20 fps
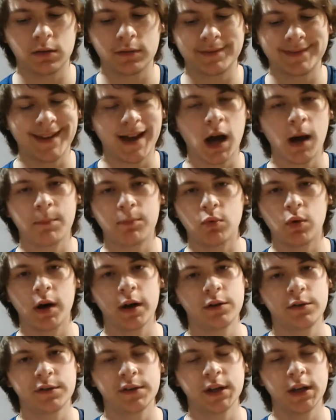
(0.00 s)
top
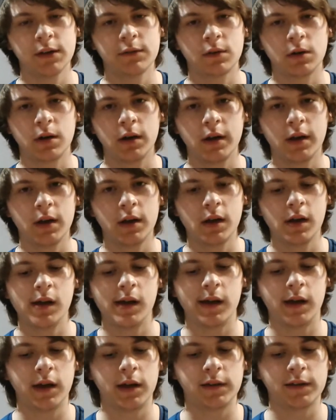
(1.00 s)
wide receiver.
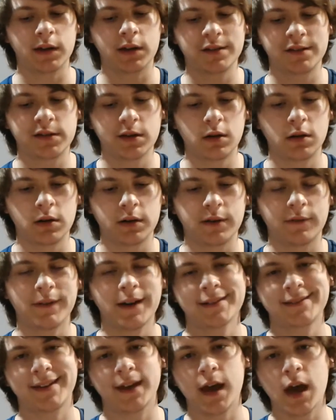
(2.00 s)
And to consider
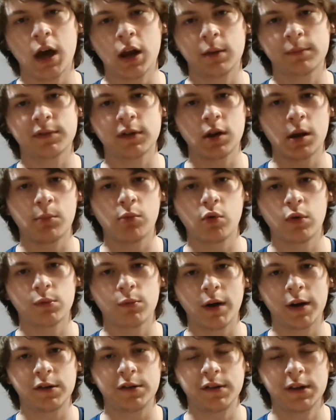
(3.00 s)
Davante Adams the number 1
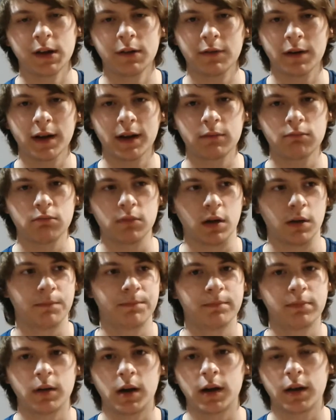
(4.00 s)
wide receiver,
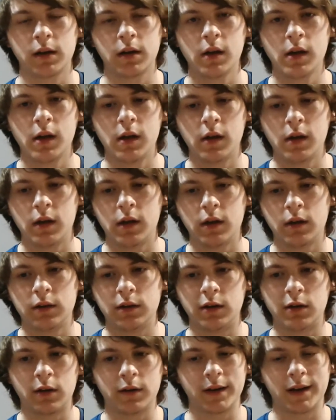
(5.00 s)
I
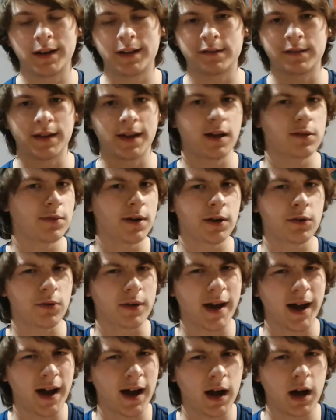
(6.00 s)
guess they got Randall
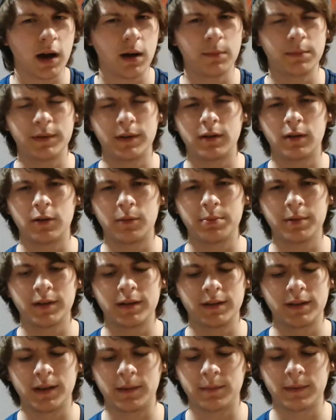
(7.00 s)
Cobb,
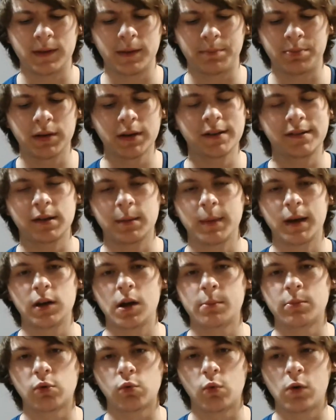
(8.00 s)
but to place him at
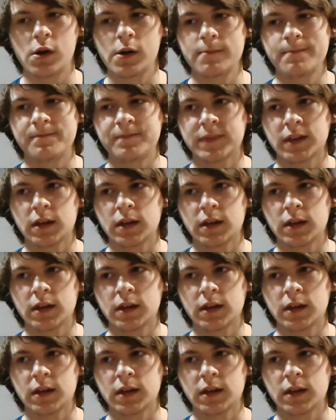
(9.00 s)
number 1,